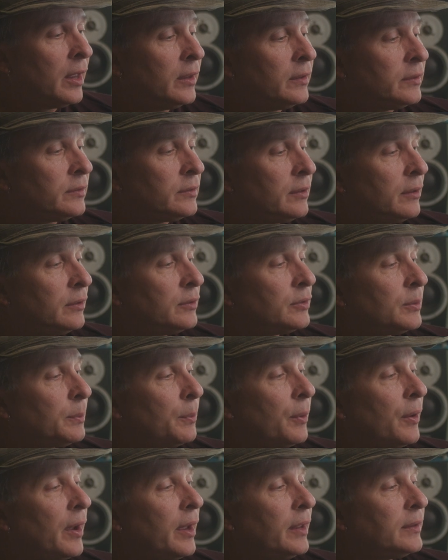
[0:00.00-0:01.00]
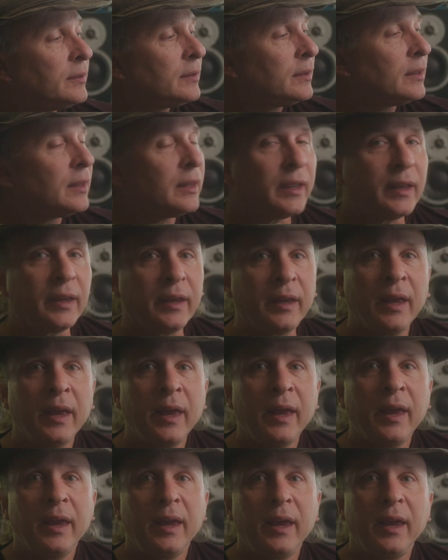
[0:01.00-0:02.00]
So surprisingly,
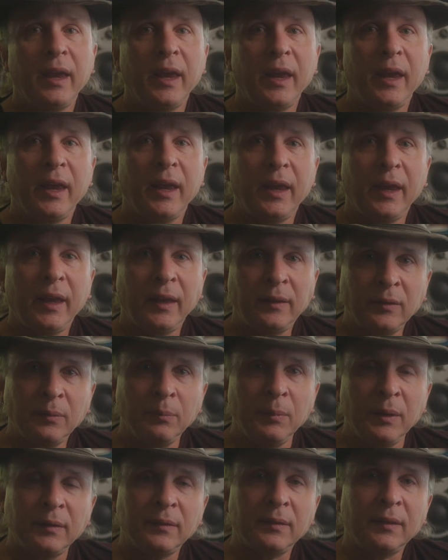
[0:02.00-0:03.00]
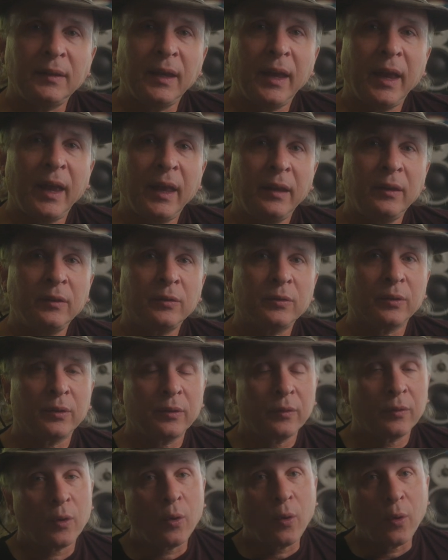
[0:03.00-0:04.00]
it's missing any sort
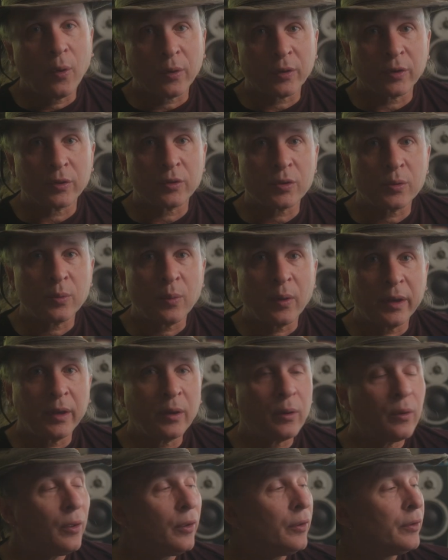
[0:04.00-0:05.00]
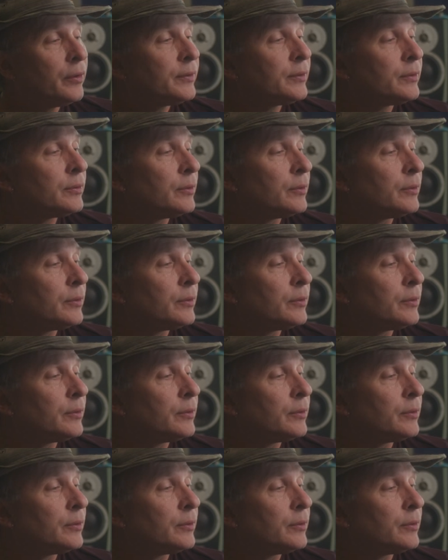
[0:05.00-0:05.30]
of quarter 20 holes